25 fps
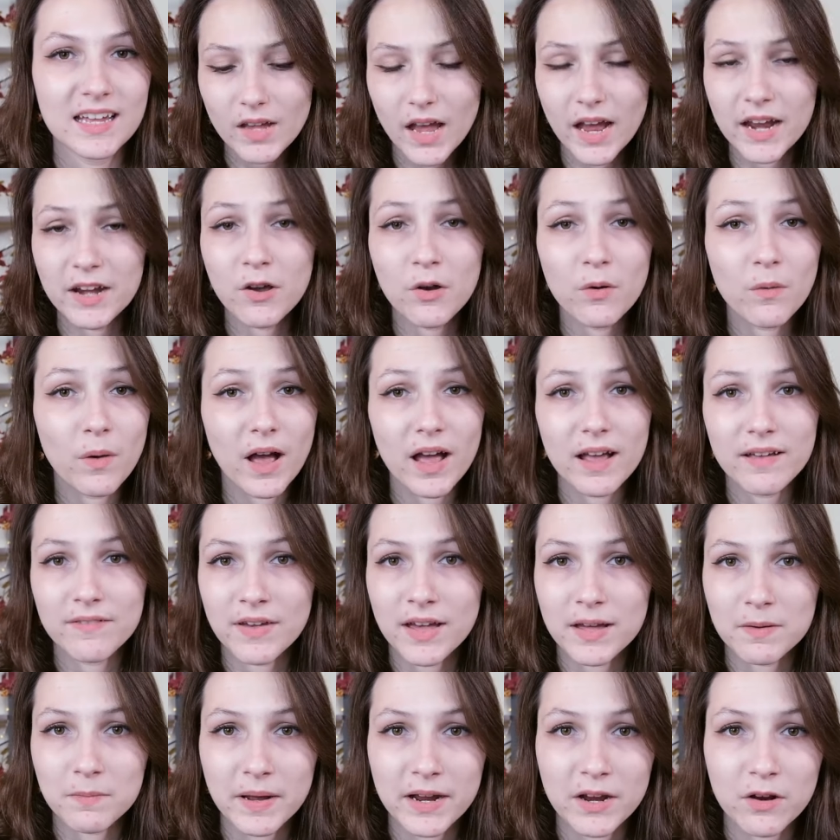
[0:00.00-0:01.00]
I know I've
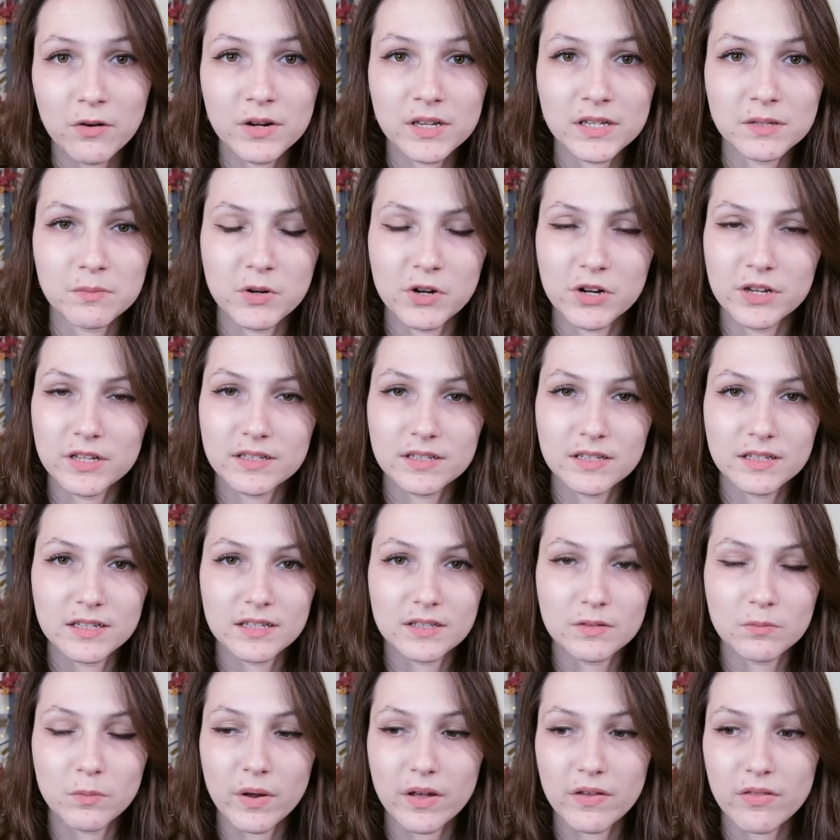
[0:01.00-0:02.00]
had my own
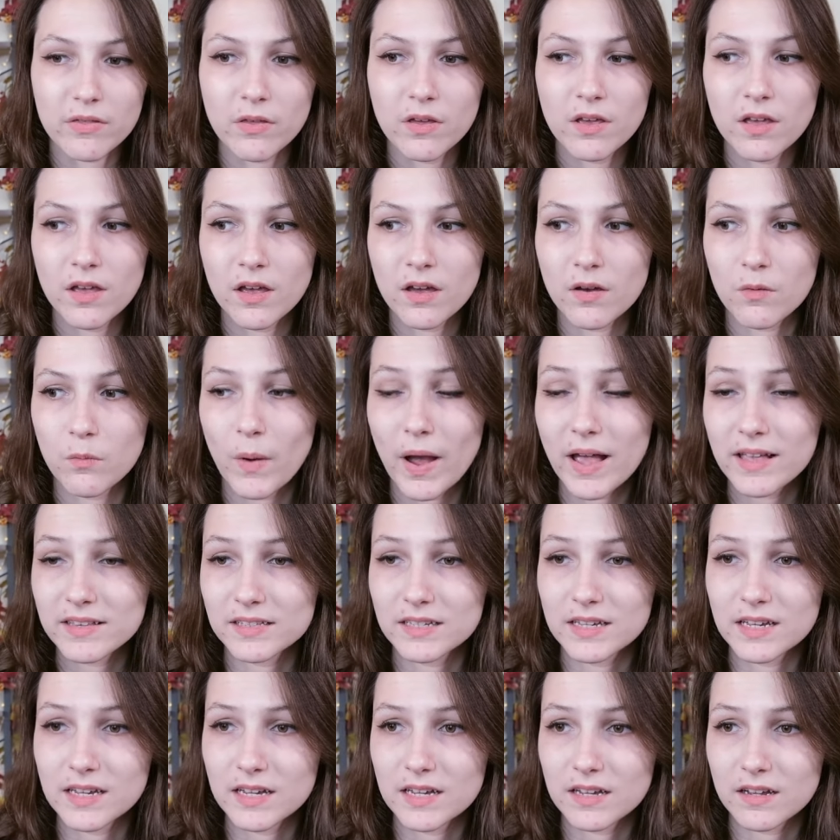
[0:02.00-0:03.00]
experiences with
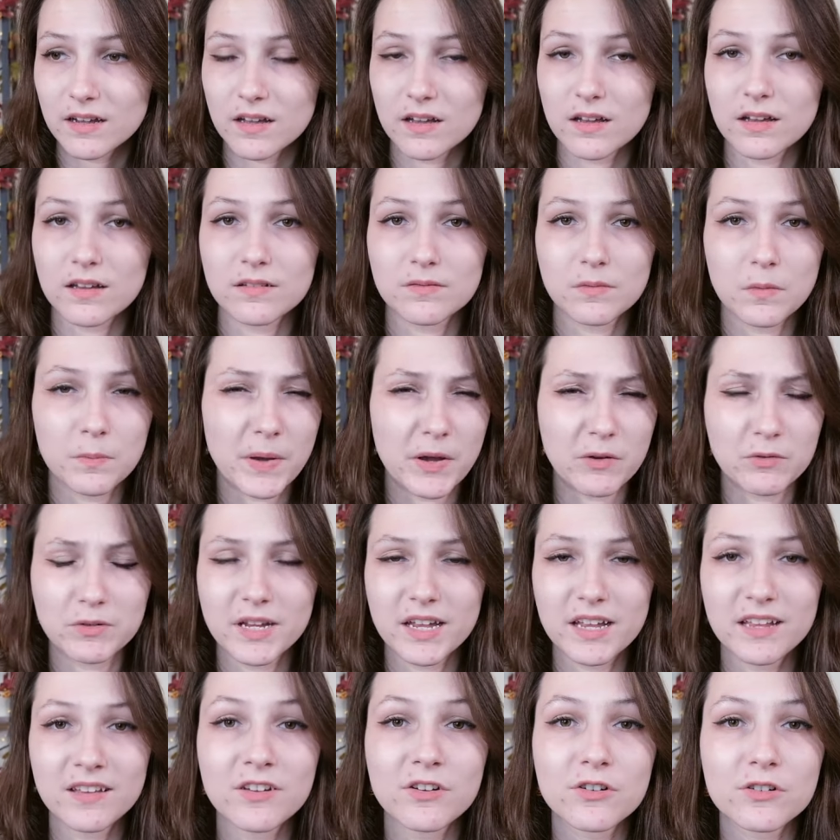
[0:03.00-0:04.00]
Wessie about
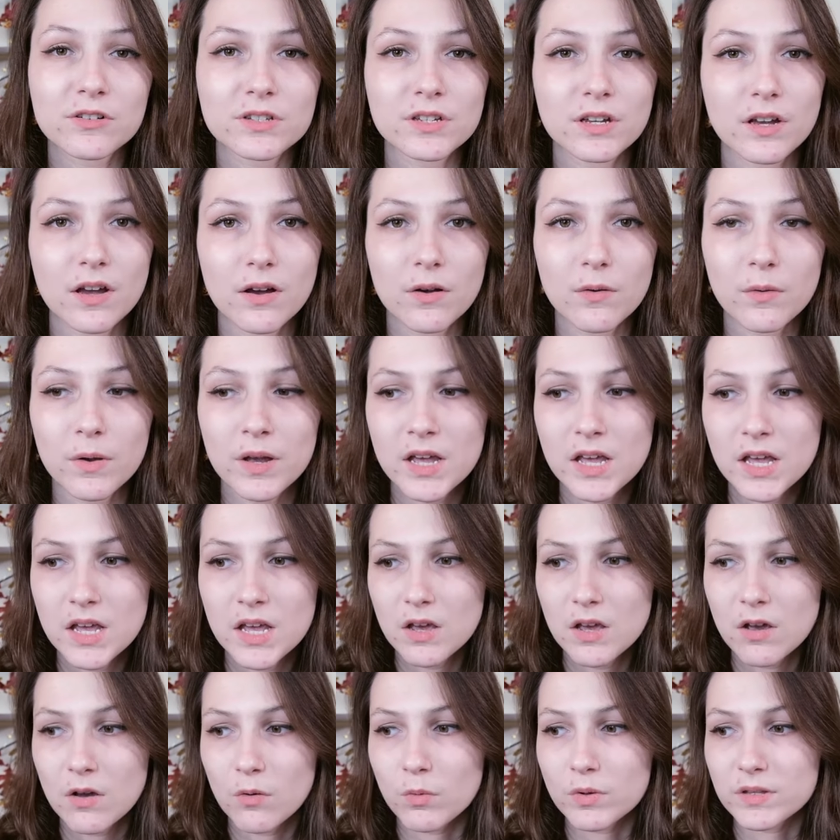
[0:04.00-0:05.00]
10 years ago,
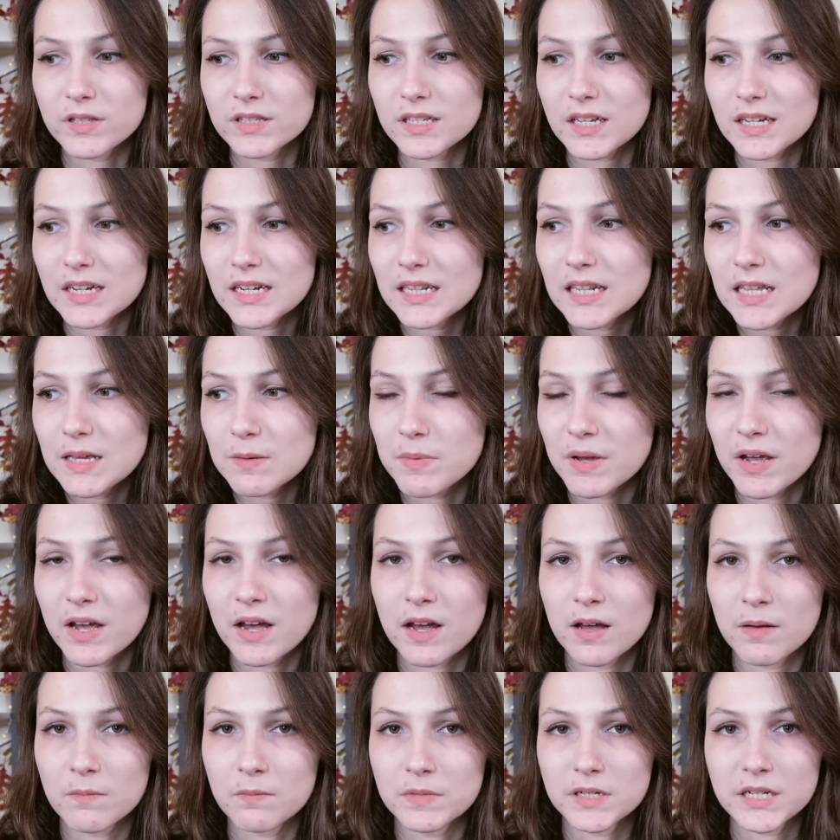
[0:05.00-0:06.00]
would suddenly
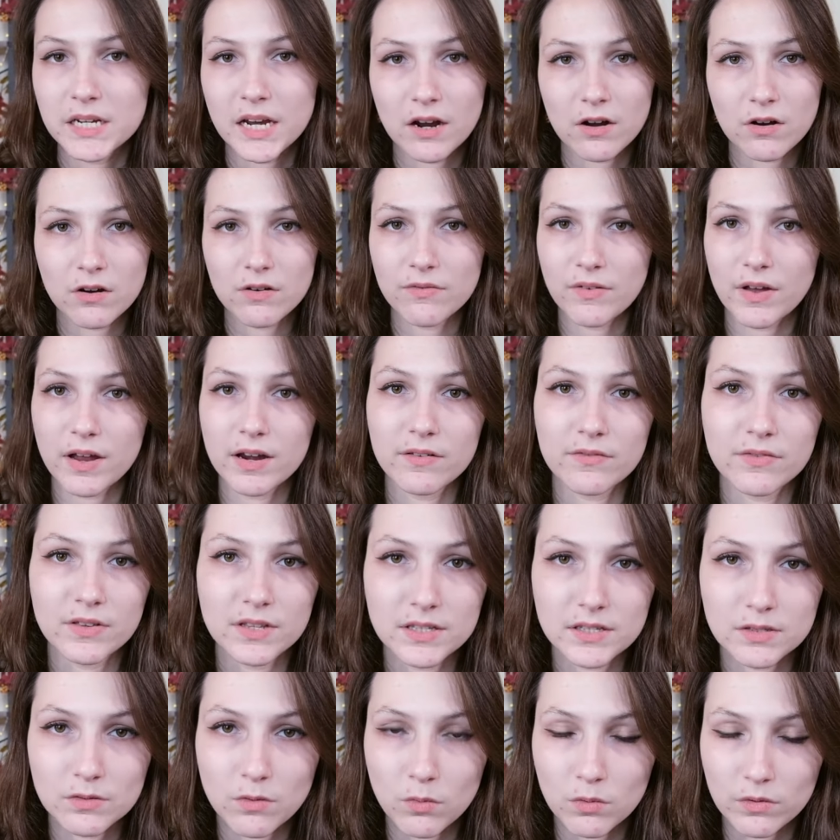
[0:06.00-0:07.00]
become terrified of
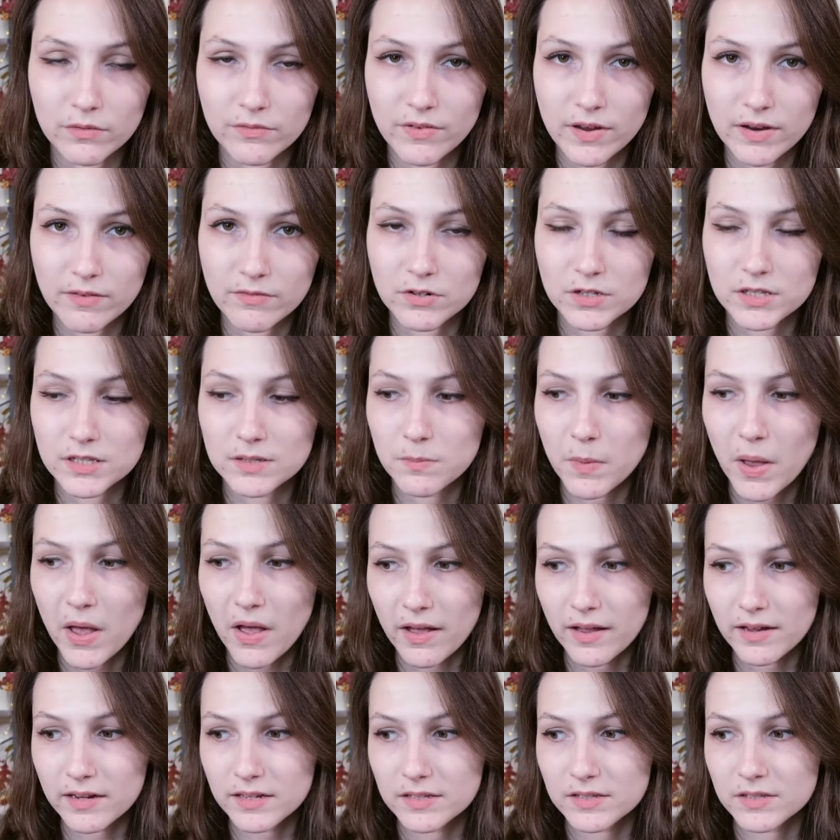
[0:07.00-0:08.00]
his old favorite
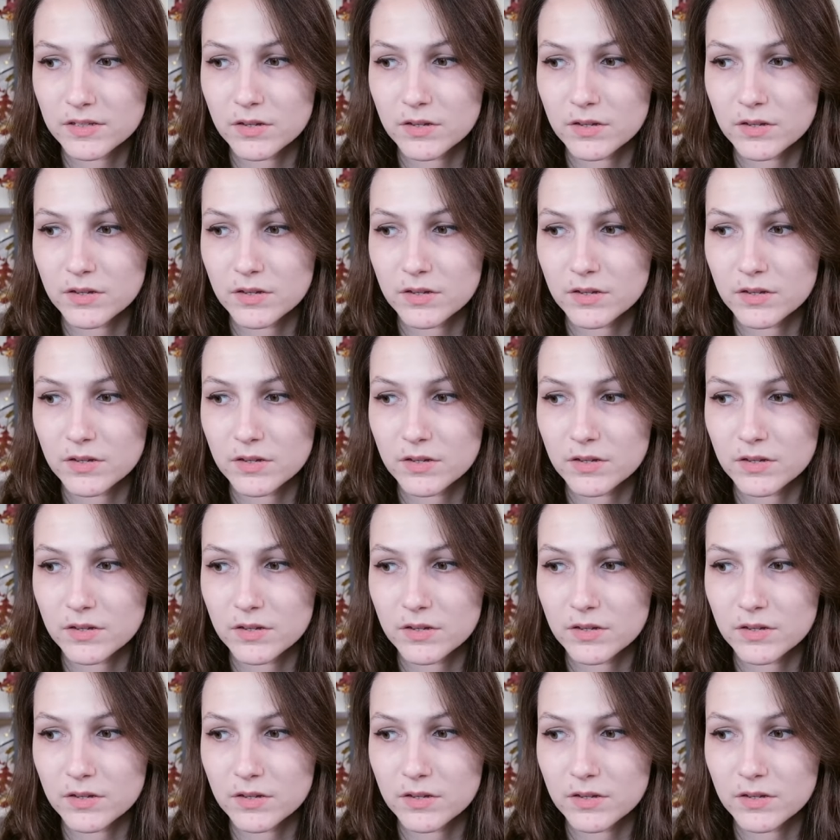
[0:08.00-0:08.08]
spot.